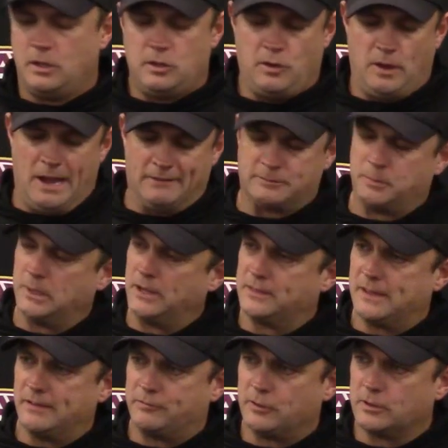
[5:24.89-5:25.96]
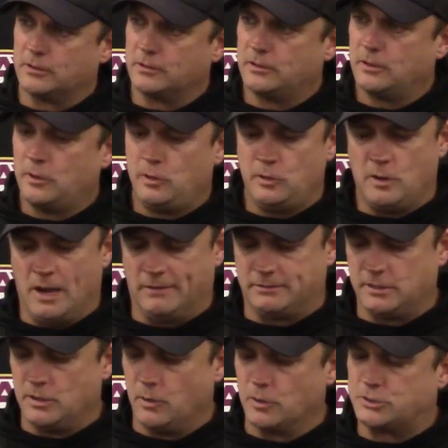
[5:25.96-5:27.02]
You have to play with effort. You have
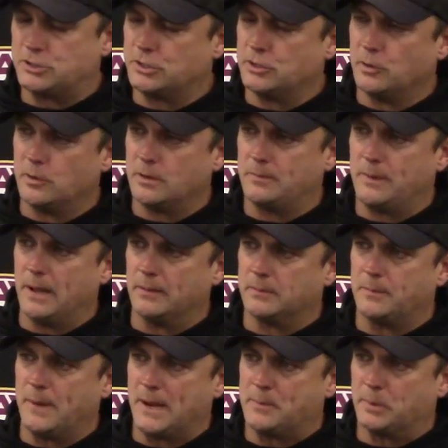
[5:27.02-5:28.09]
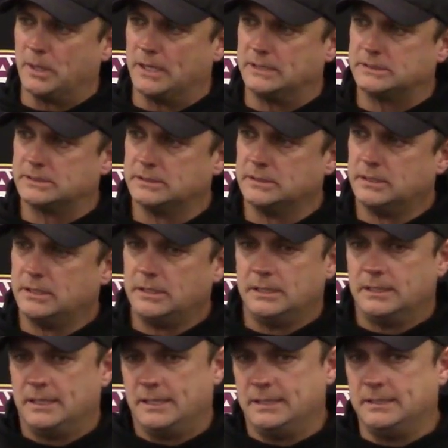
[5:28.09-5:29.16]
to know what you're doing and be able to make plays.
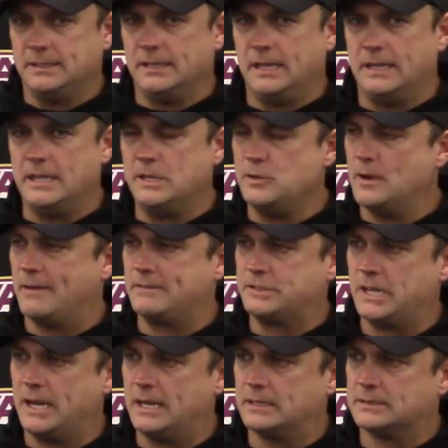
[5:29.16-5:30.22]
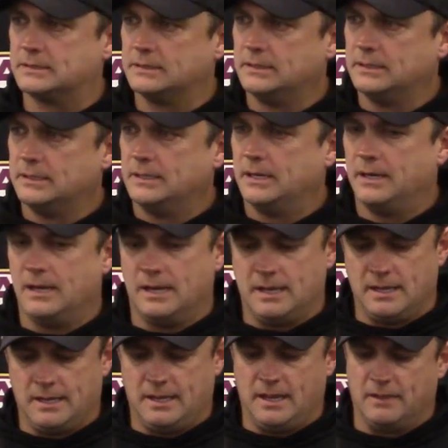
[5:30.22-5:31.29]
And then you have a chance.
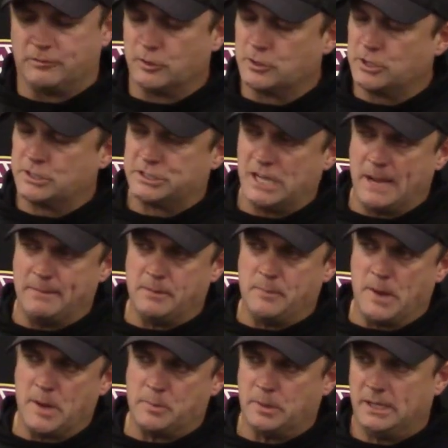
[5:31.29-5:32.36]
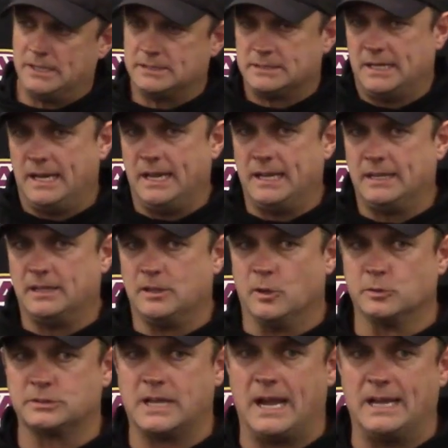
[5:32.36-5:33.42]
Effort, assignment, make plays. And
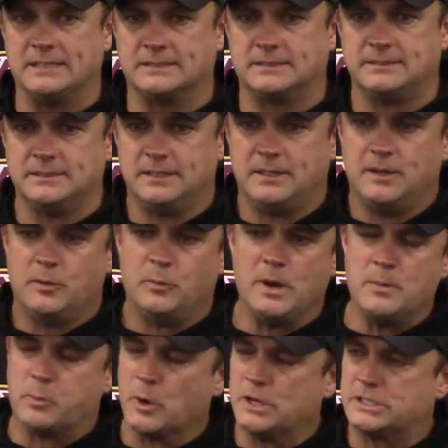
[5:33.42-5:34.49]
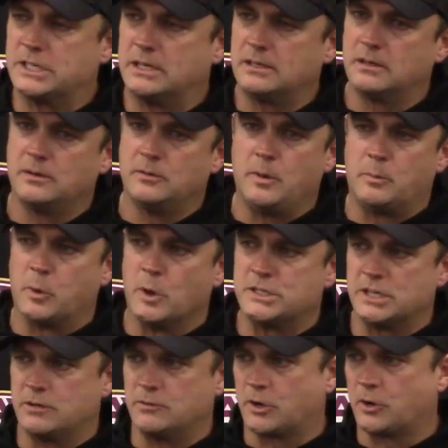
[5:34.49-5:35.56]
those guys, we preach it. We
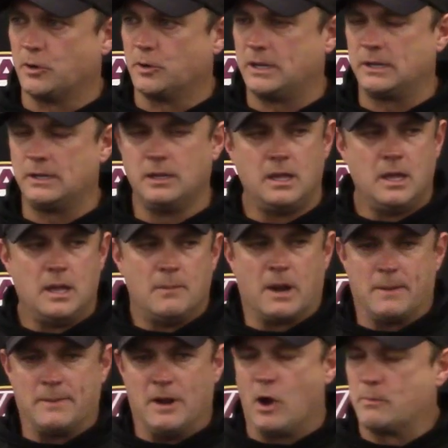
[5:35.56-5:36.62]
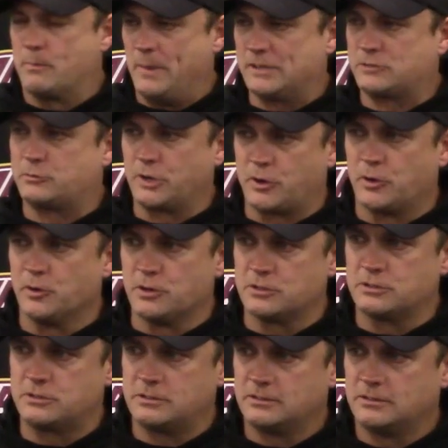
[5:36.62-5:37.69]
preach it in recruiting. But, I mean, our best
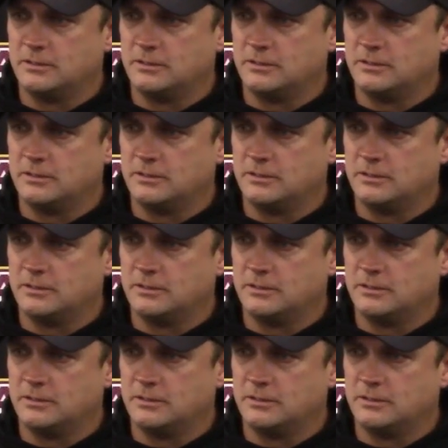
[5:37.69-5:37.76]
recruiters,